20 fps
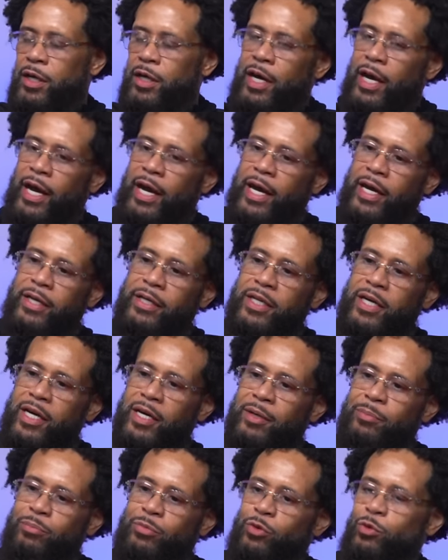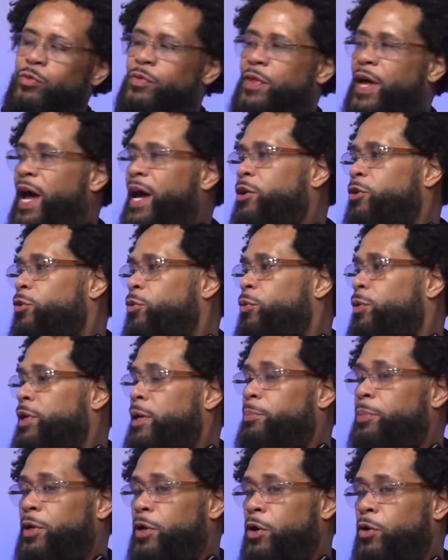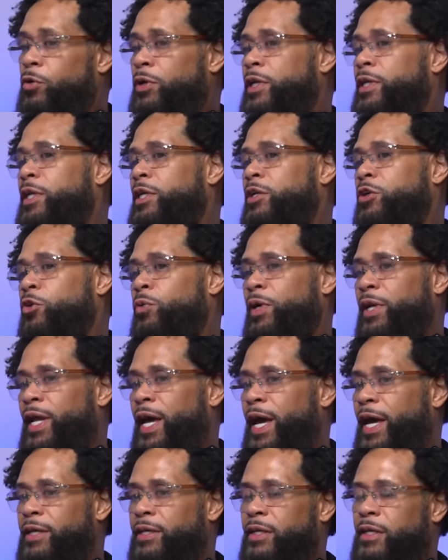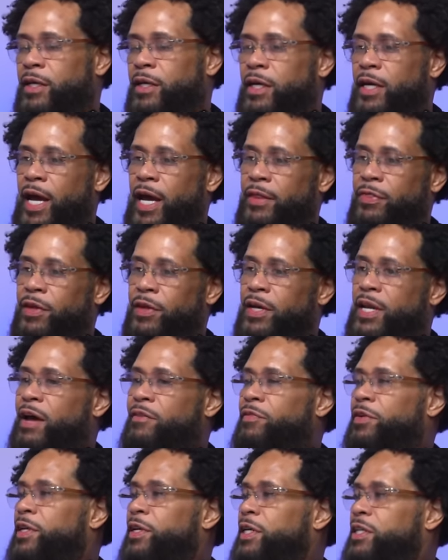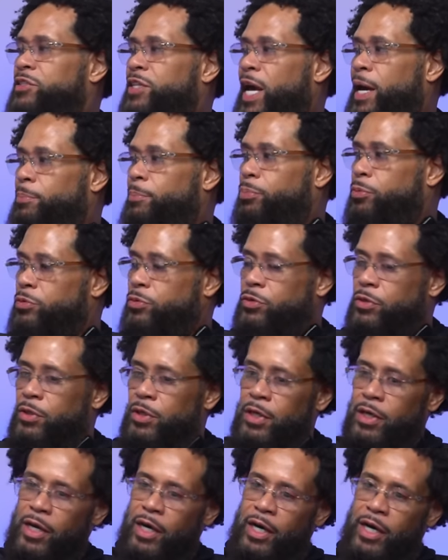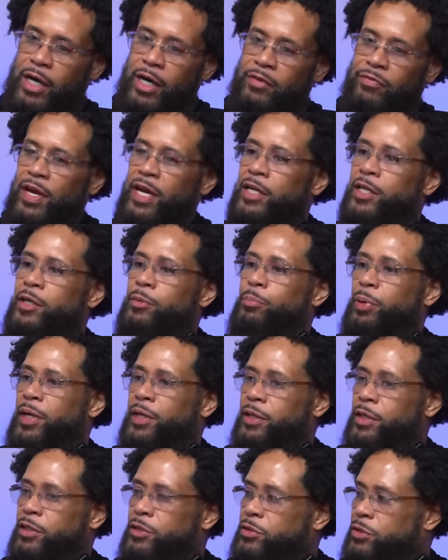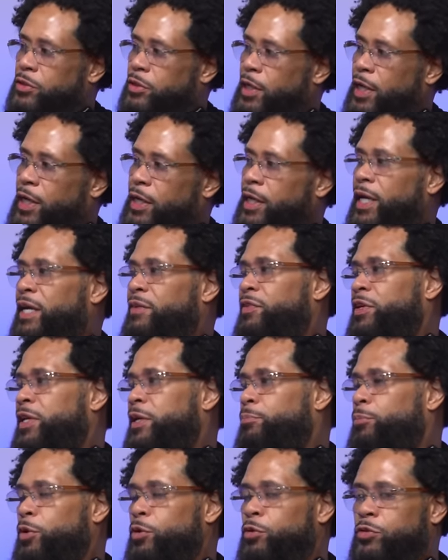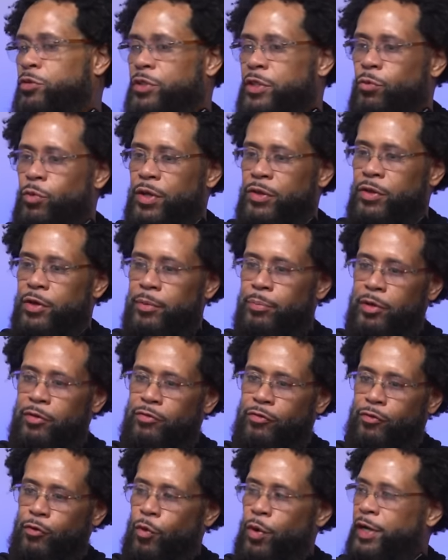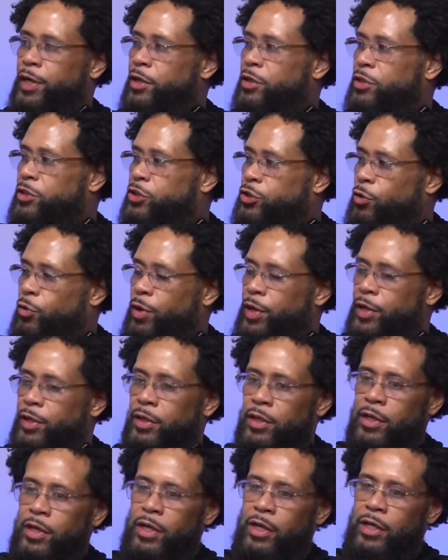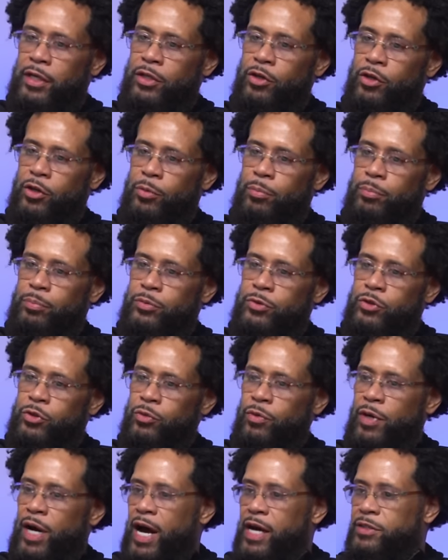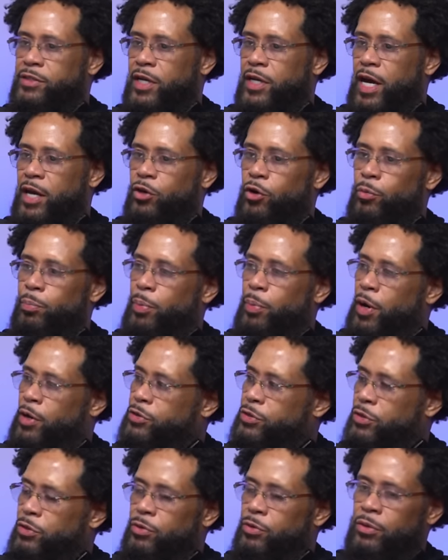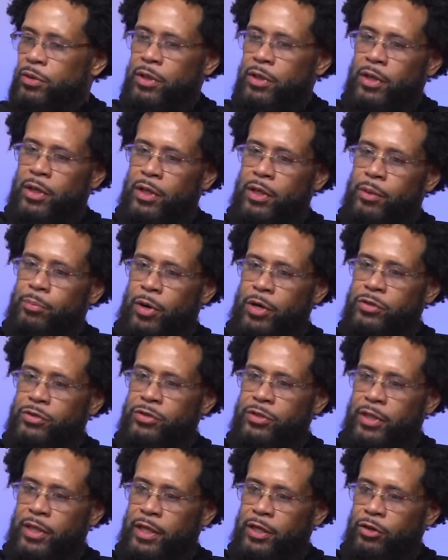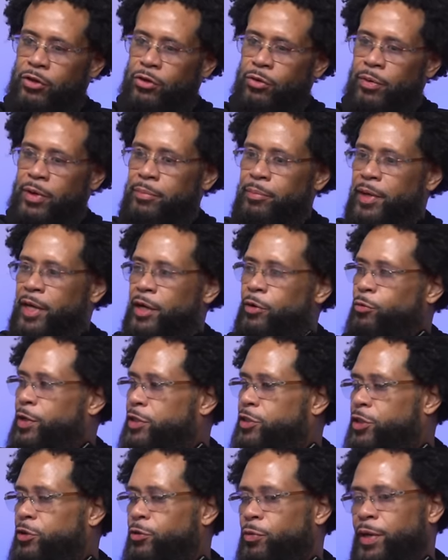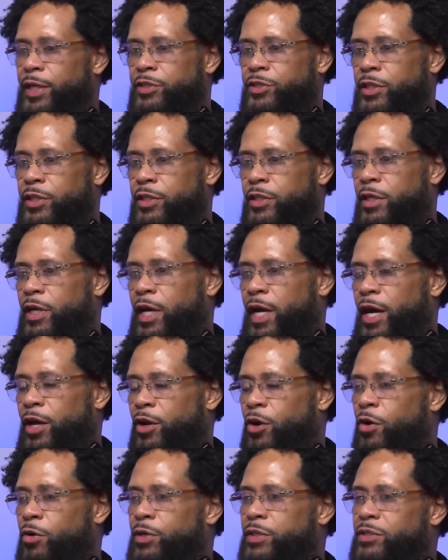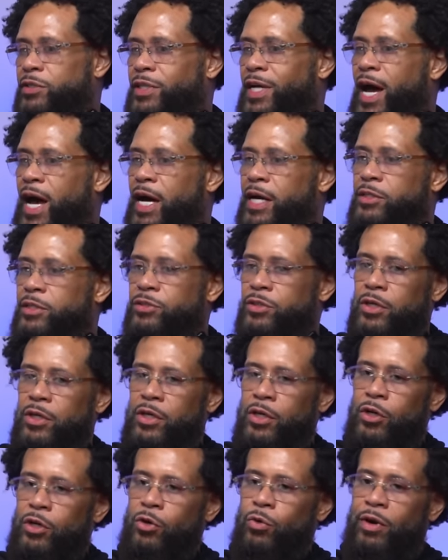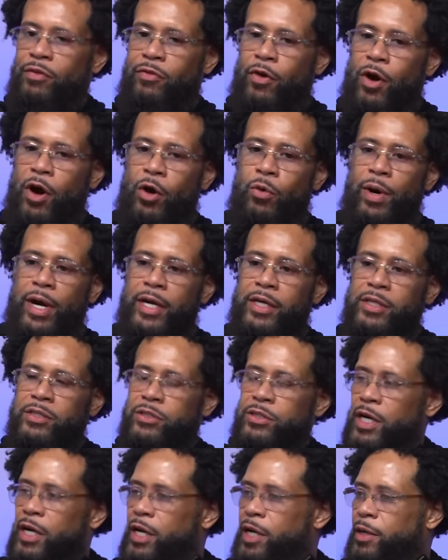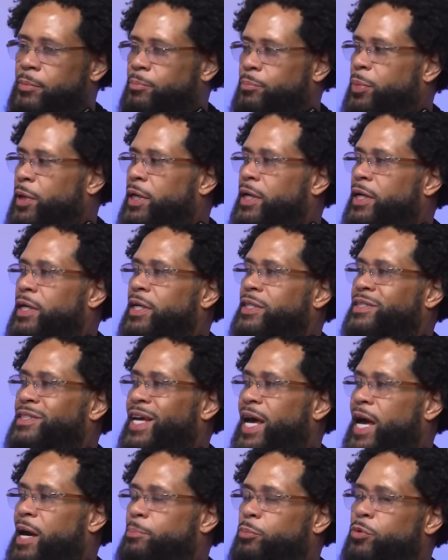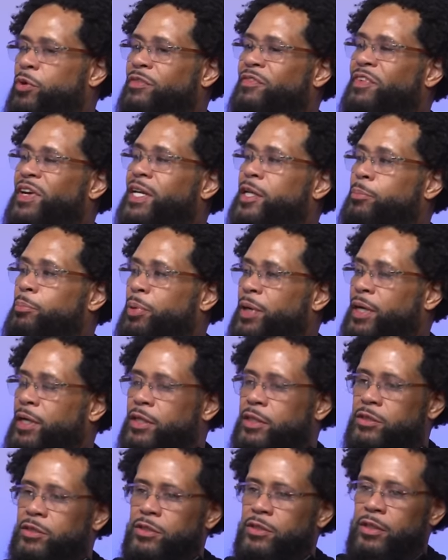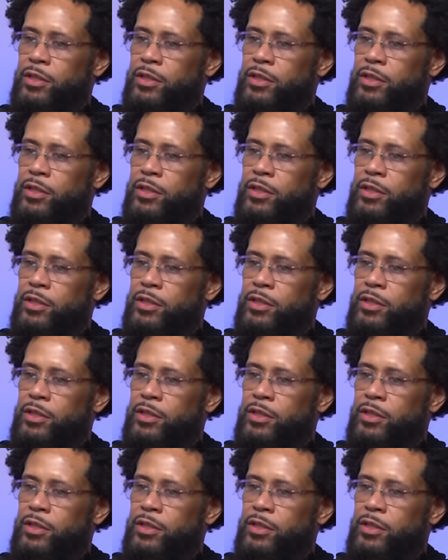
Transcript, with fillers: and um, through that growing up in oakland and knowing that and then having examples of independence and even in music whether it be 40 or short you know two guys that i know personal personally yeah. you know what i mean richie rich and and all these guys who have always um, been an example of independence